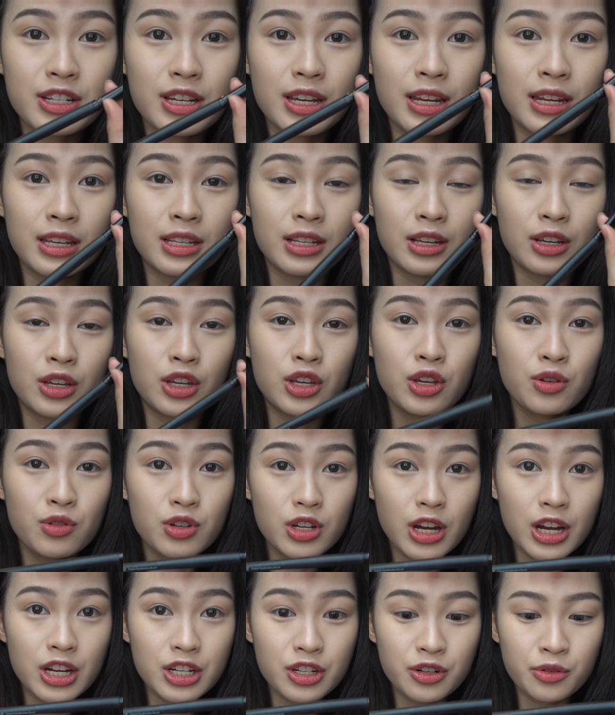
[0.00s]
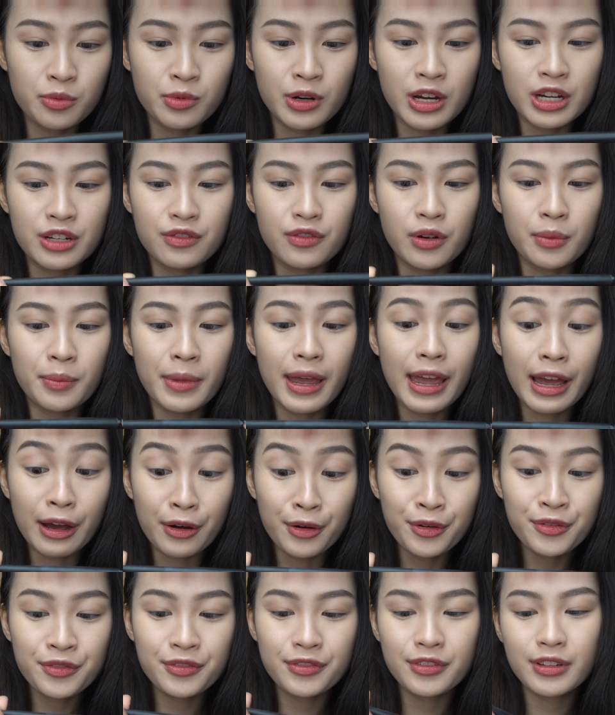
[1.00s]
It is a huge eyeshadow brush from
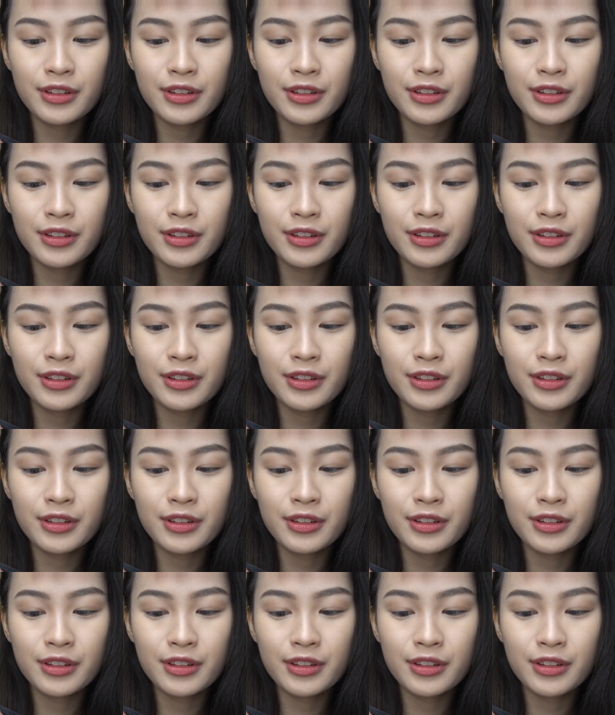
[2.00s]
e.l.f.